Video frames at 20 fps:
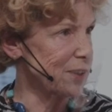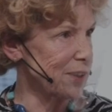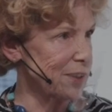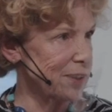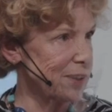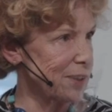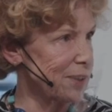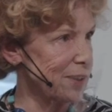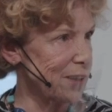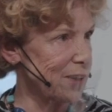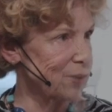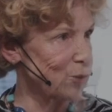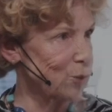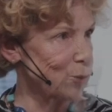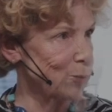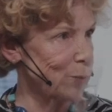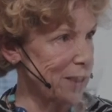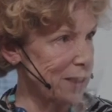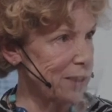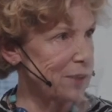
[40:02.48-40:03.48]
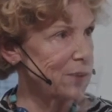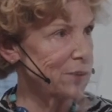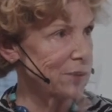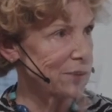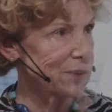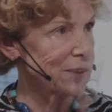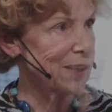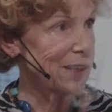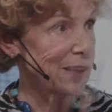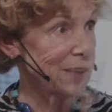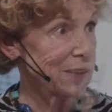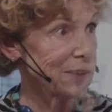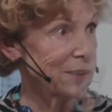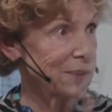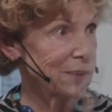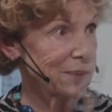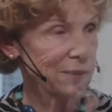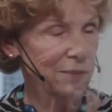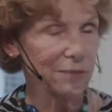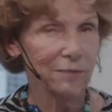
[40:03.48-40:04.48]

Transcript: and other painters has